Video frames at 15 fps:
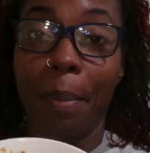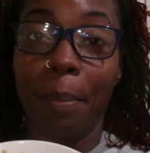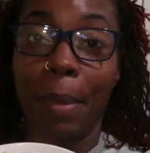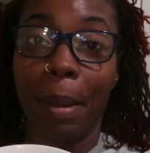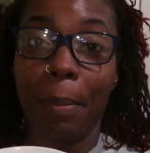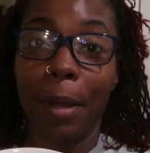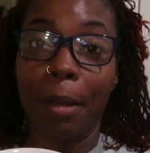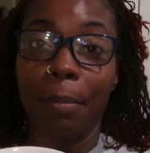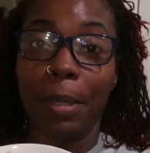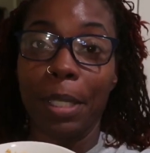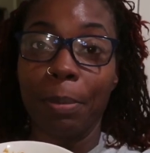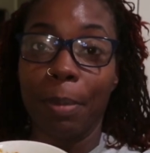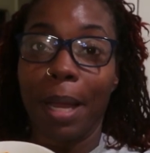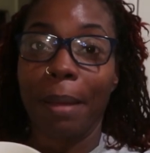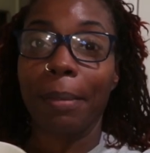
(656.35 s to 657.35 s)
My
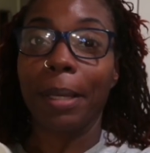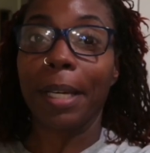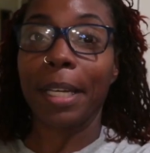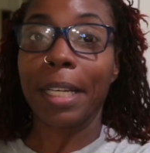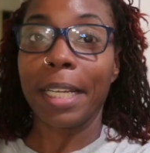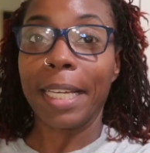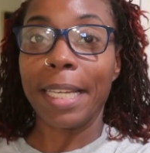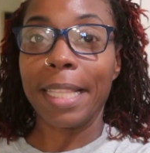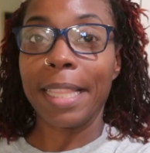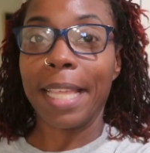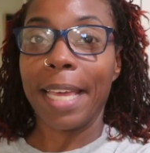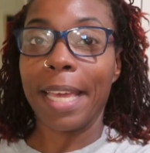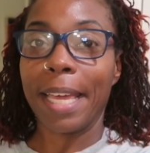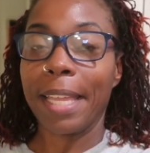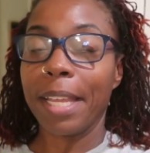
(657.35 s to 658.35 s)
puppy's probably gonna eat
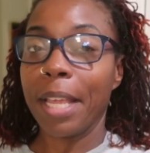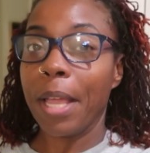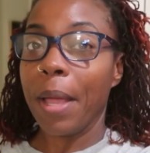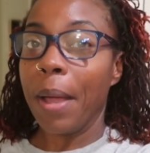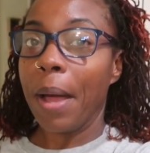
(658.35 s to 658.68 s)
that.